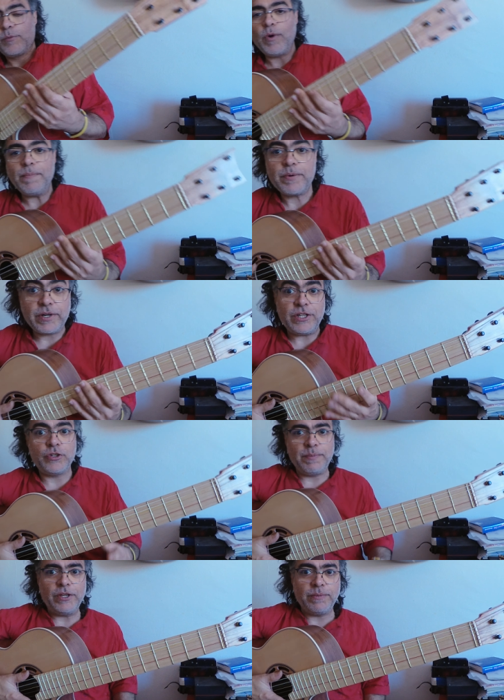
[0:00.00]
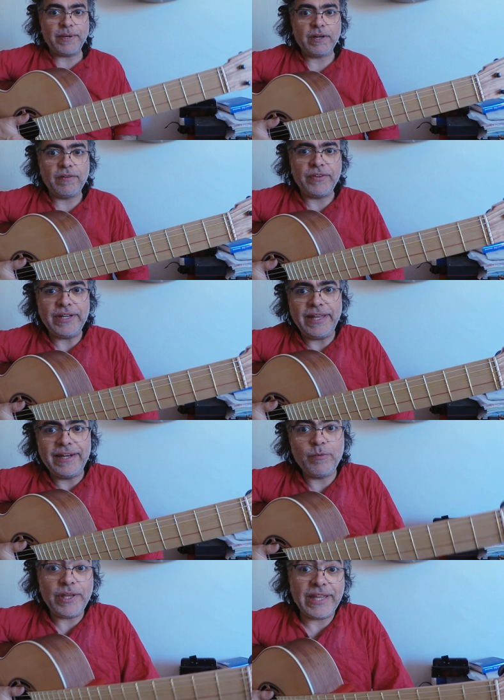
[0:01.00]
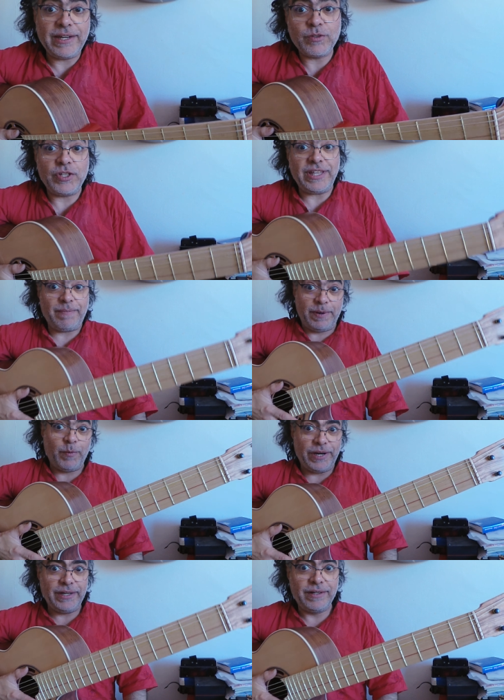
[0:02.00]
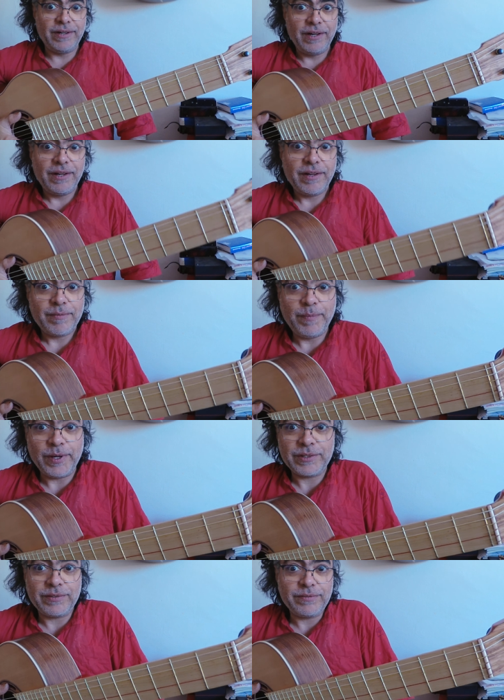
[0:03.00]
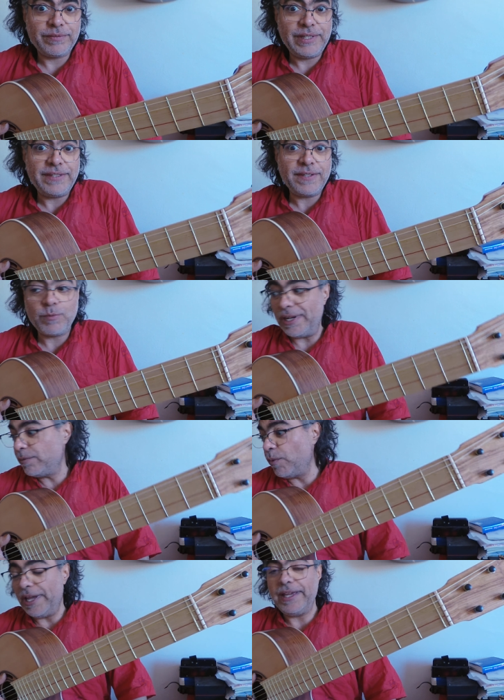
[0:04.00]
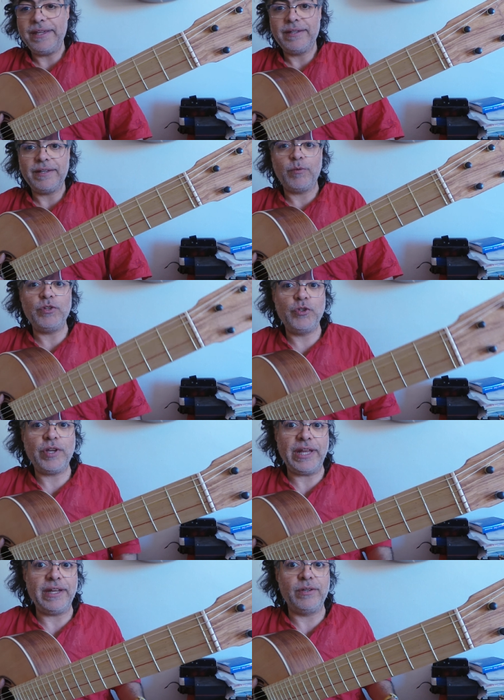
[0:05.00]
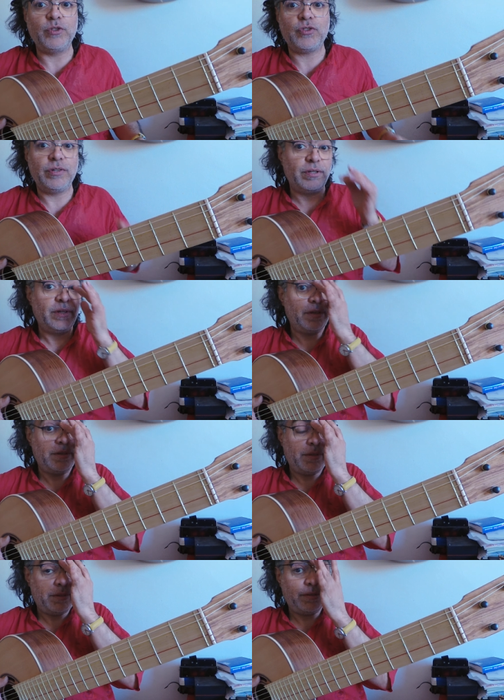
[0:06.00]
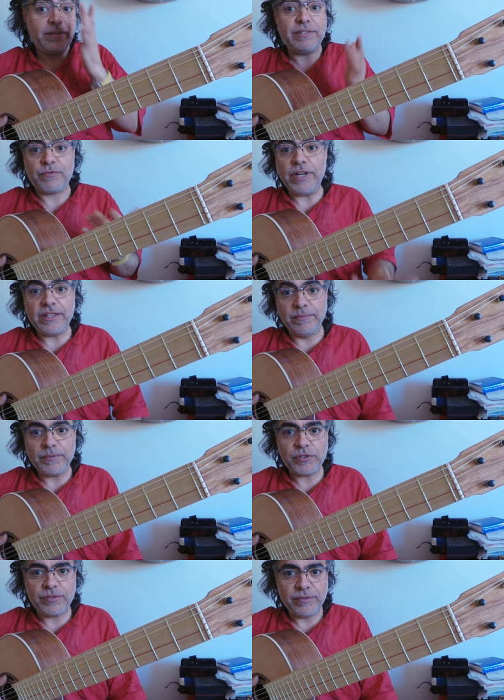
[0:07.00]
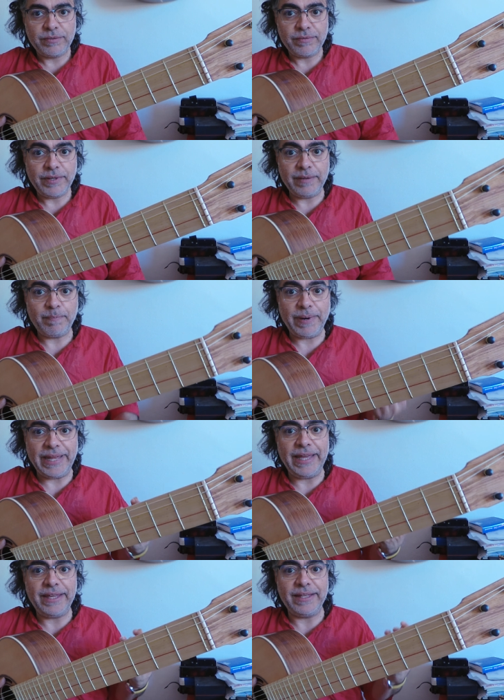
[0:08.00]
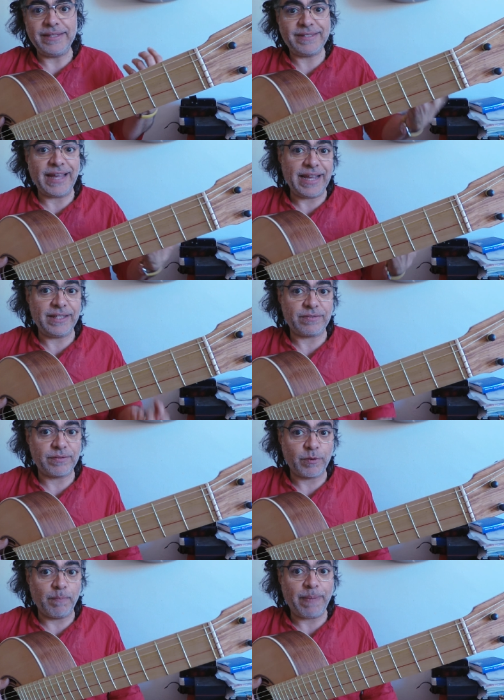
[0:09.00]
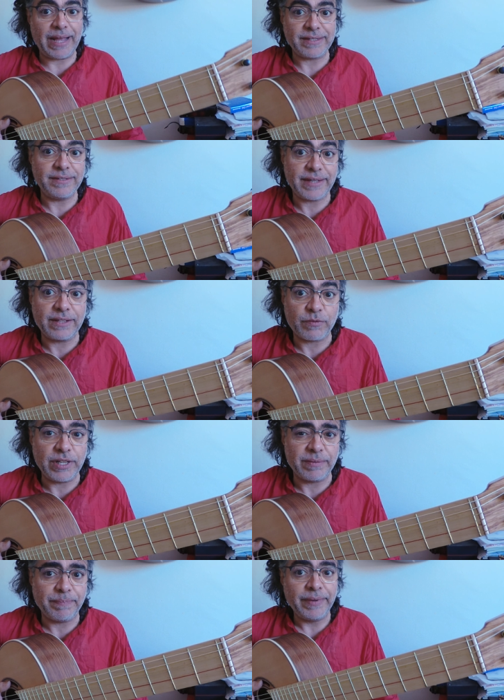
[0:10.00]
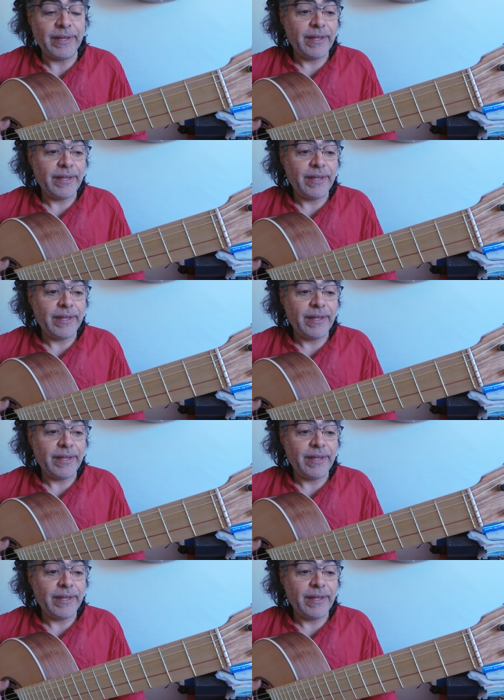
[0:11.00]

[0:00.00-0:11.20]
one progression by John McLaughlin, and we can use it everywhere, but this is one way in which you can use the rhythms and play inside compás, inside rhythm,